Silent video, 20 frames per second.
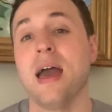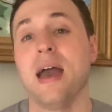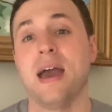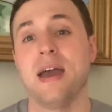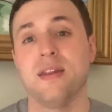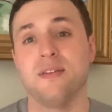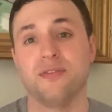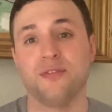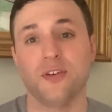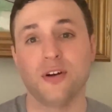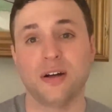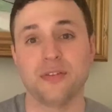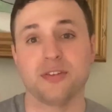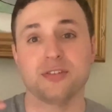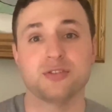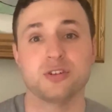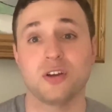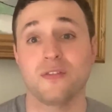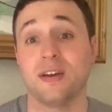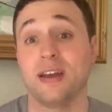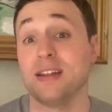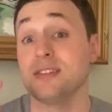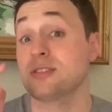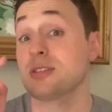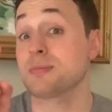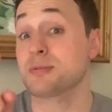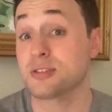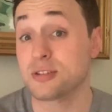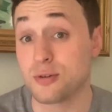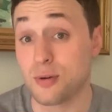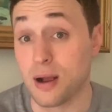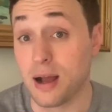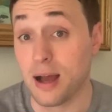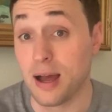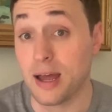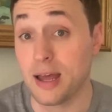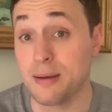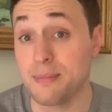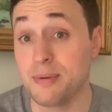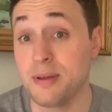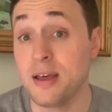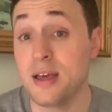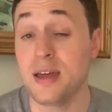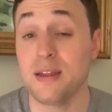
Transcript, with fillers: and fill out the survey and subscribe.